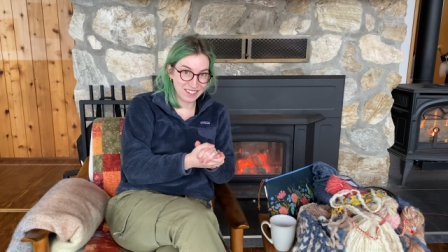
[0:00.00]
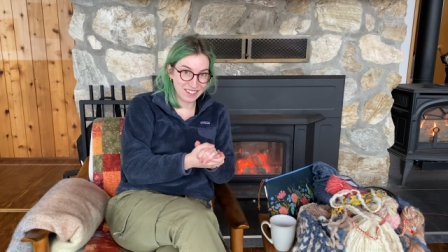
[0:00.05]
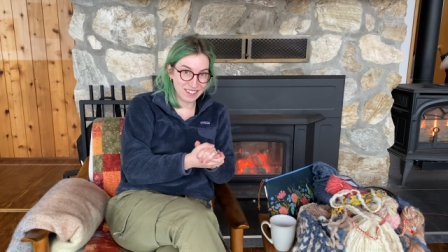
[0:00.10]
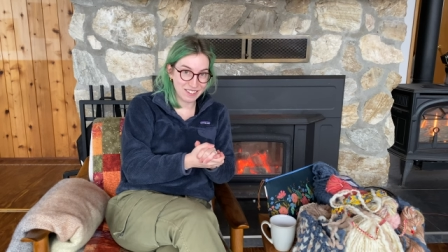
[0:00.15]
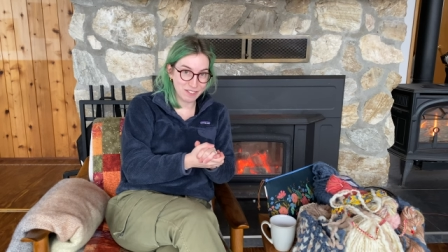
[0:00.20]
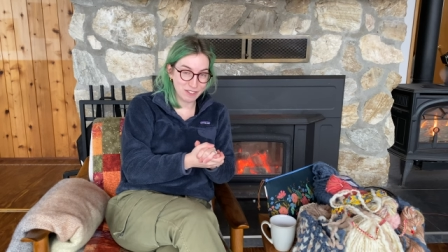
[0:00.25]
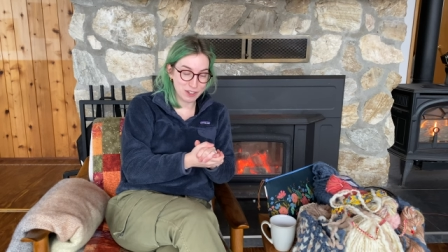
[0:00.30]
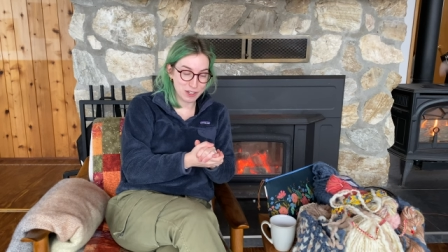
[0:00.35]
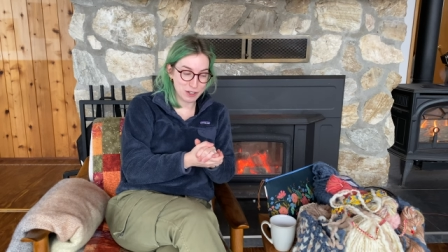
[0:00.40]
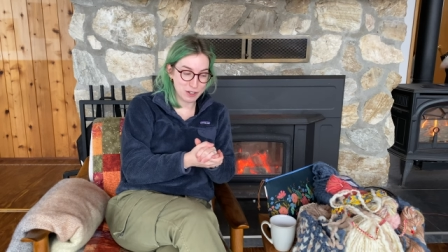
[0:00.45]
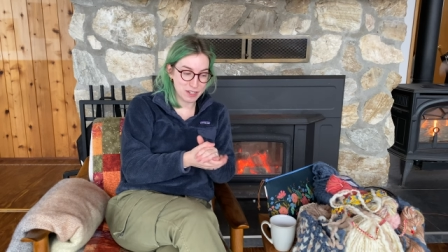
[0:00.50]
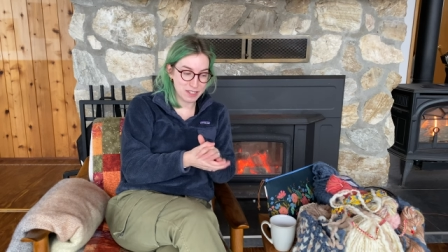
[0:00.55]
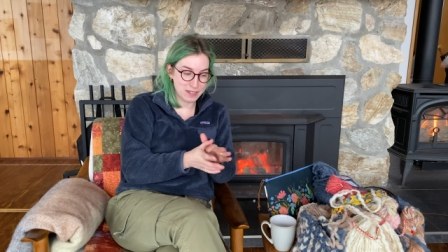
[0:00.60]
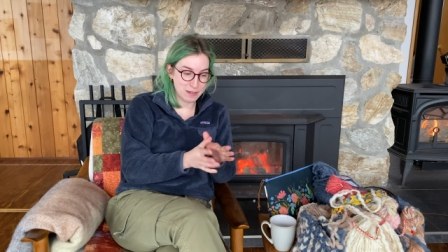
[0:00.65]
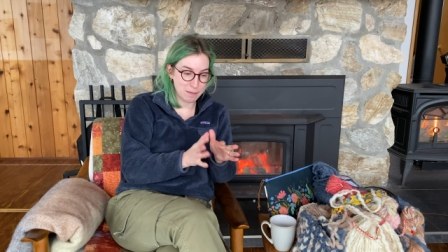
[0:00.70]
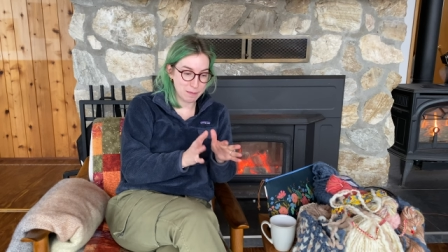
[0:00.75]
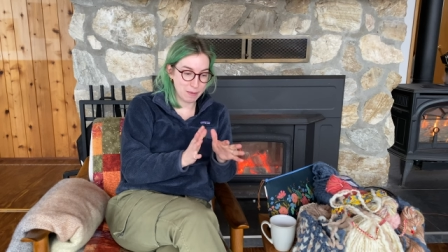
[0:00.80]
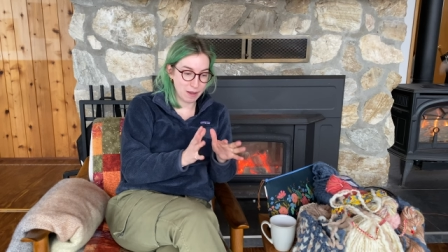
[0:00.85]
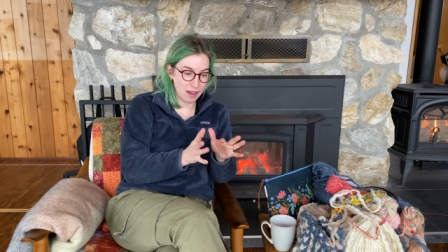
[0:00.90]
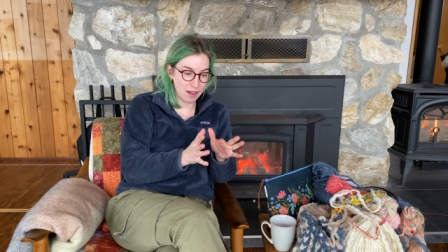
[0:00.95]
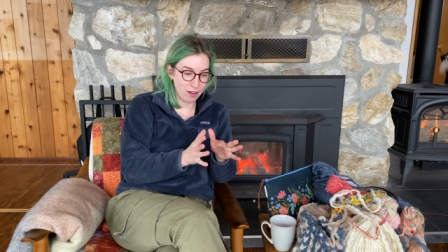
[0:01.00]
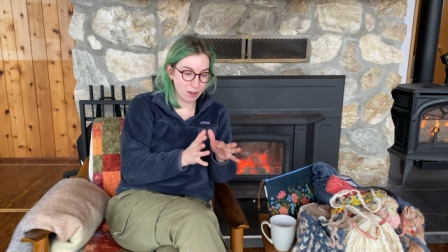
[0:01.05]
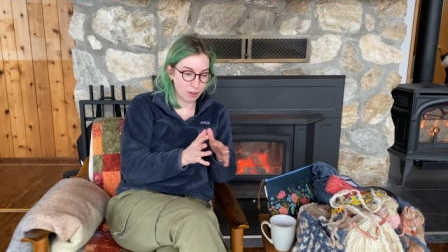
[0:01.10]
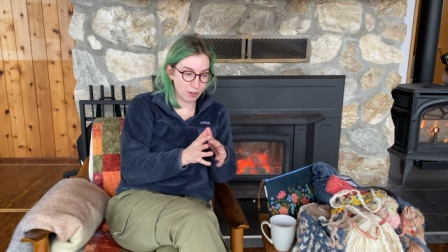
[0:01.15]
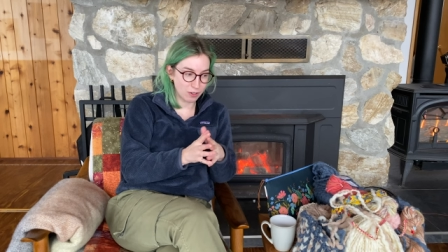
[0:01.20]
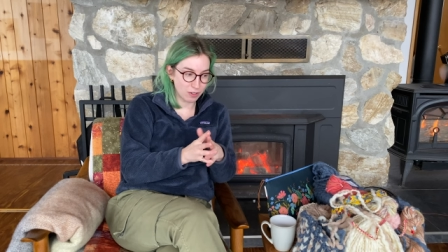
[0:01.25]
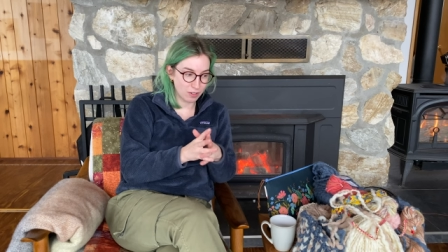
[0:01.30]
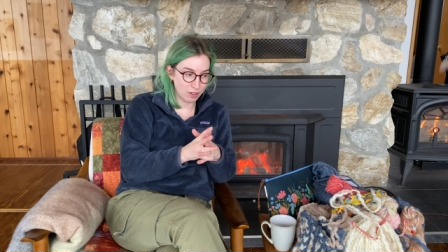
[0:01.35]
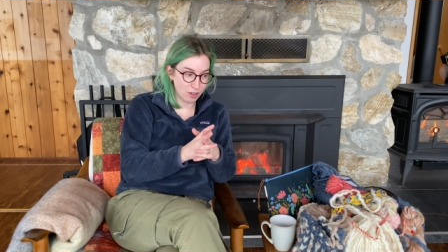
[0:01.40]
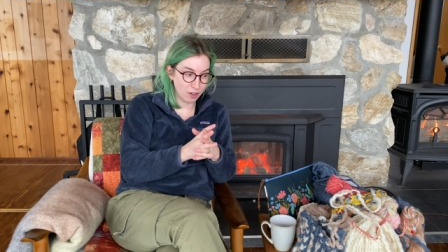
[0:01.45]
which is
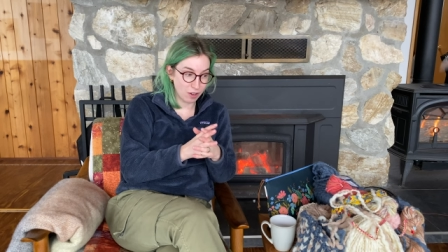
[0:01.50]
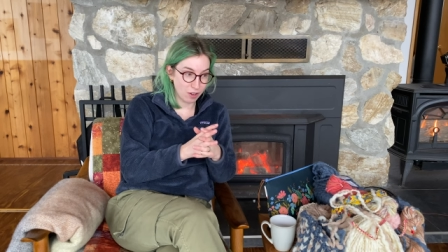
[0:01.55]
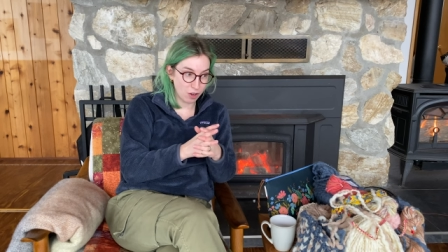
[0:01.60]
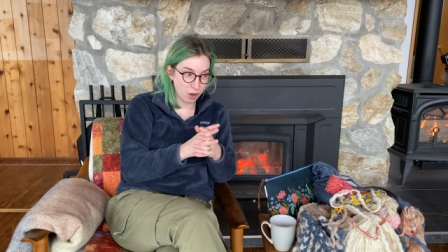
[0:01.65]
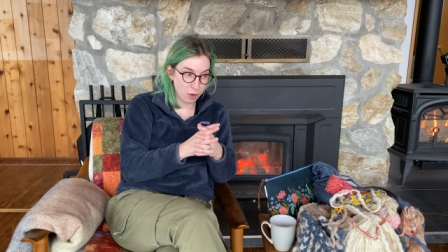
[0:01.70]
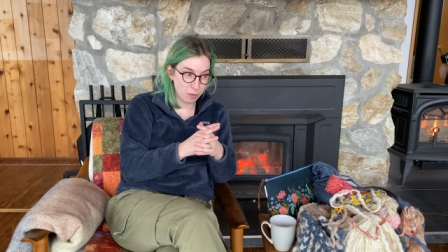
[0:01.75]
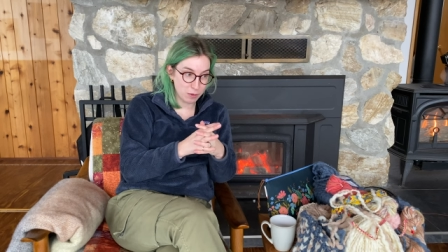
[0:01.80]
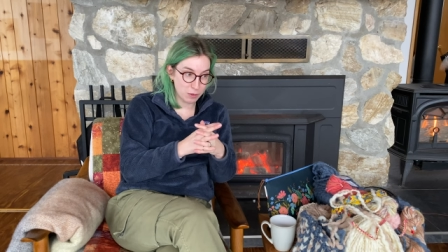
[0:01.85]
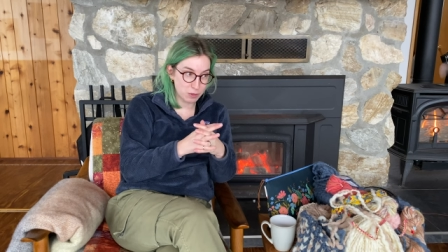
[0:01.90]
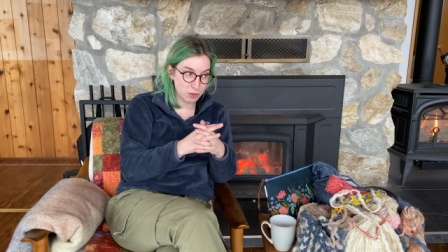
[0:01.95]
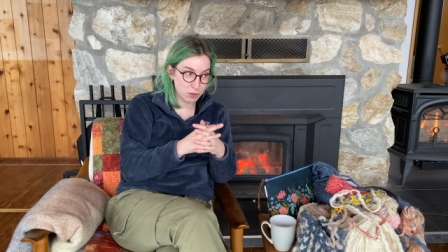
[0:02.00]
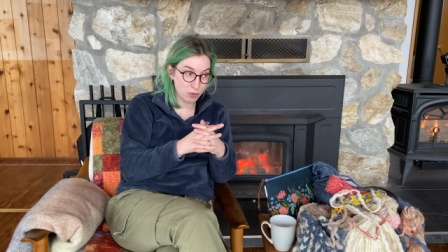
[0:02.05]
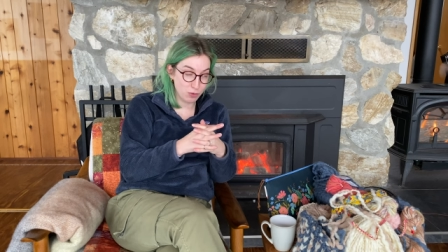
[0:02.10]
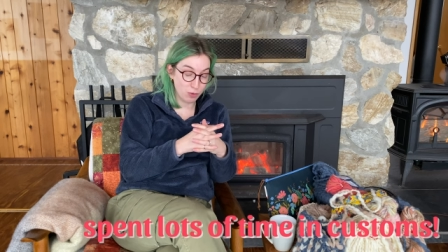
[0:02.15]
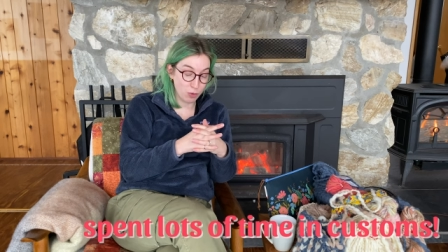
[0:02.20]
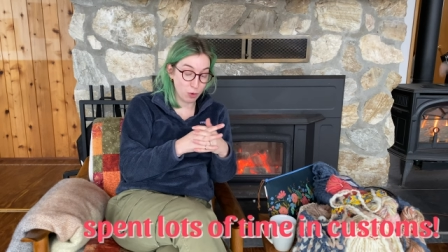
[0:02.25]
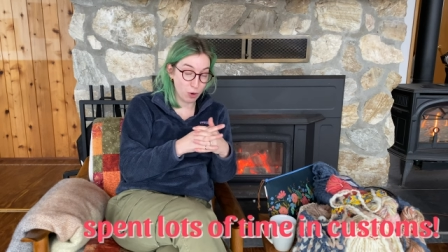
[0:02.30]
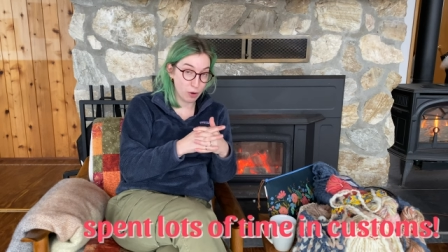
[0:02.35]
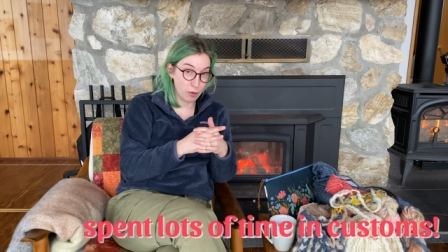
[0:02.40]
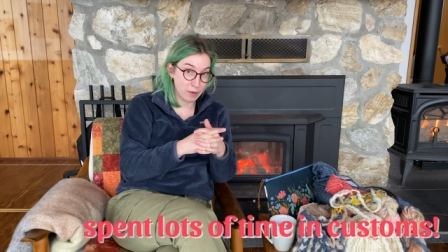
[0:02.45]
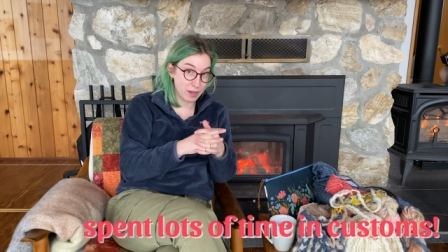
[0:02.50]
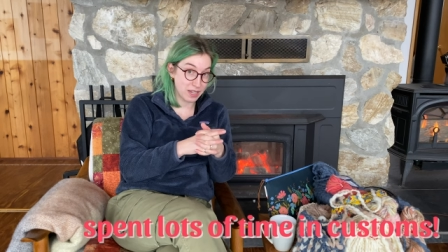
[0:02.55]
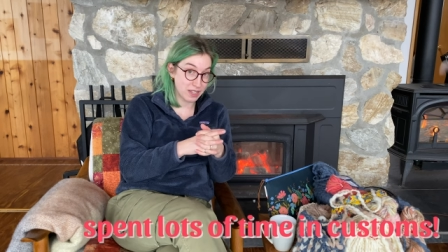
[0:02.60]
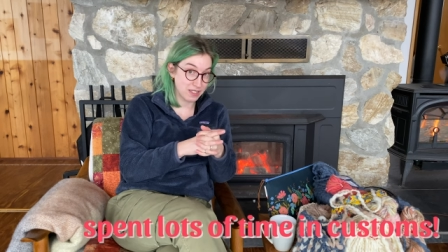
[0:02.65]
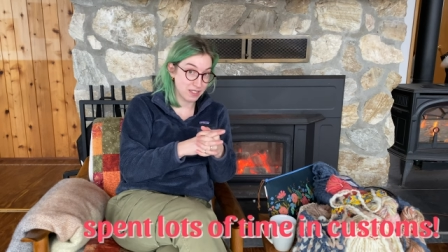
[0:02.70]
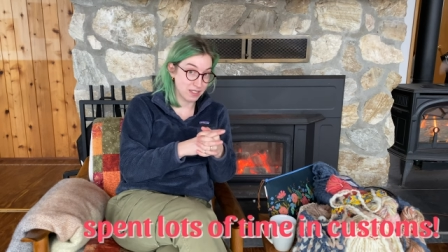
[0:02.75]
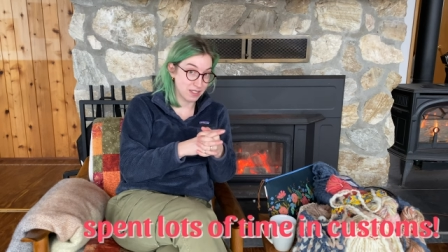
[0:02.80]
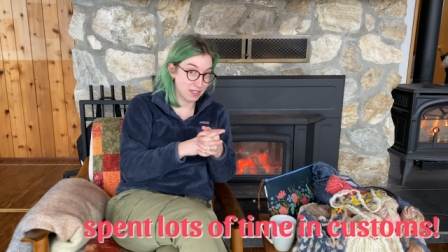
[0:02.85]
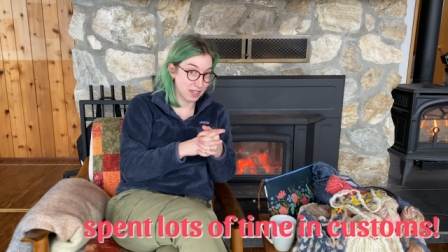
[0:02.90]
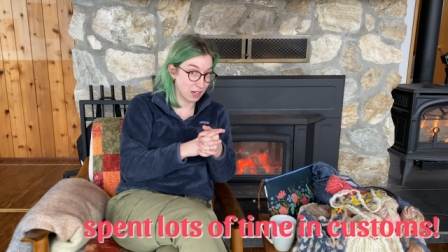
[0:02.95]
about almost four weeks
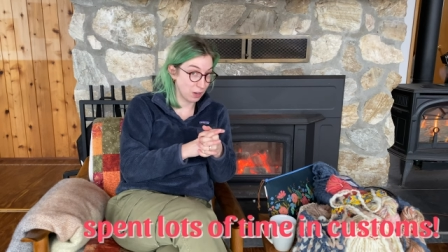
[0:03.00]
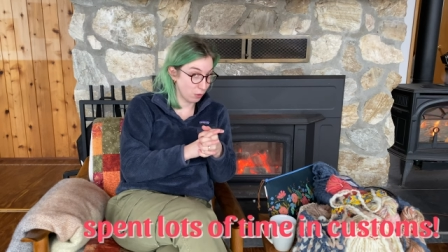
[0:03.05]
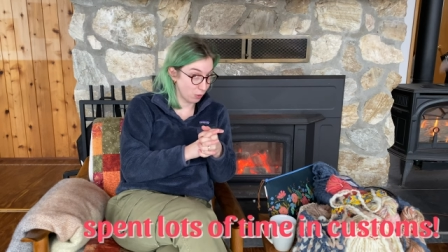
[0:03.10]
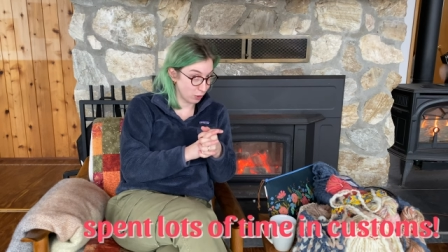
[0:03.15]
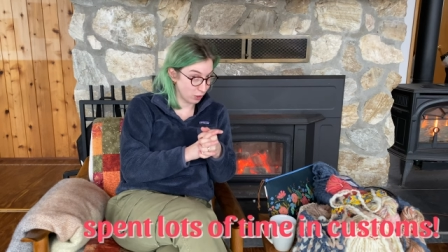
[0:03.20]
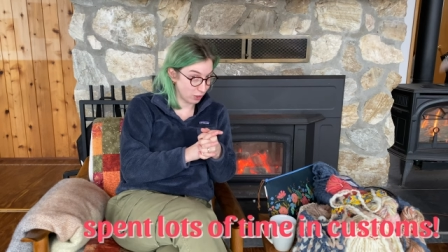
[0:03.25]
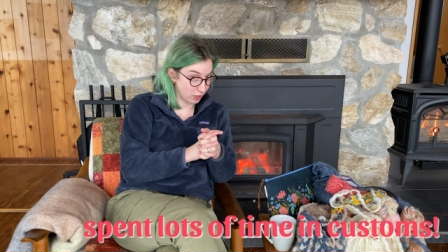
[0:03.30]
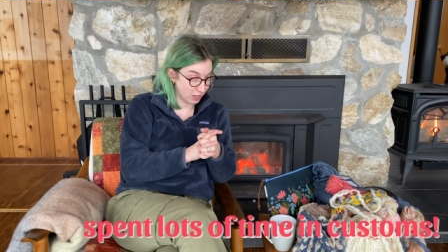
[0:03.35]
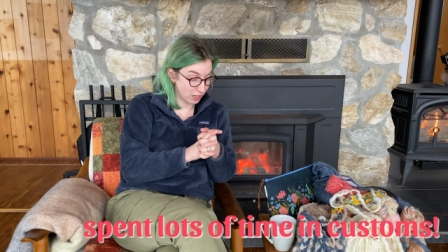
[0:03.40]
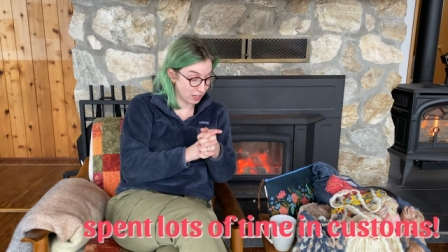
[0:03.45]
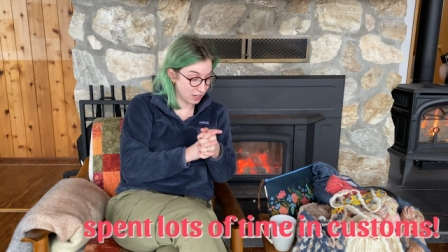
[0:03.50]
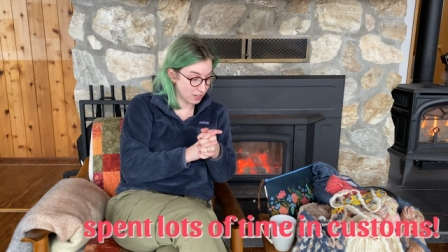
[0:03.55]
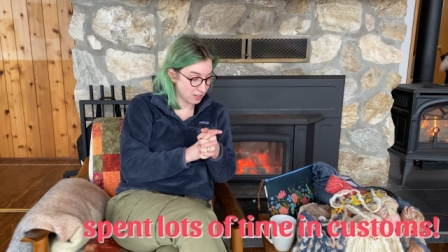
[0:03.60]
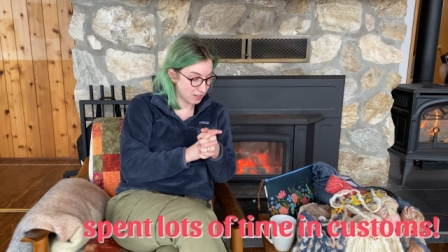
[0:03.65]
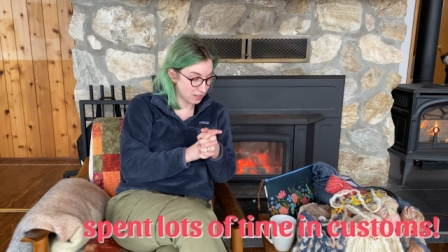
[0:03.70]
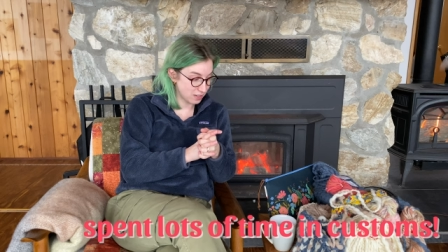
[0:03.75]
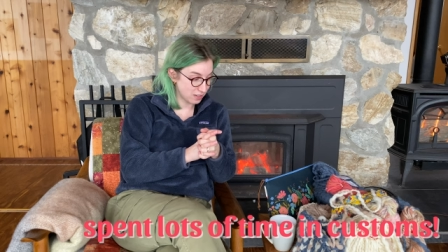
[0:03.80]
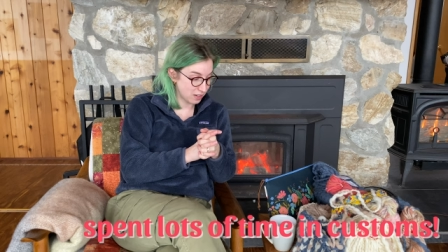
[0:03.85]
since I ordered it.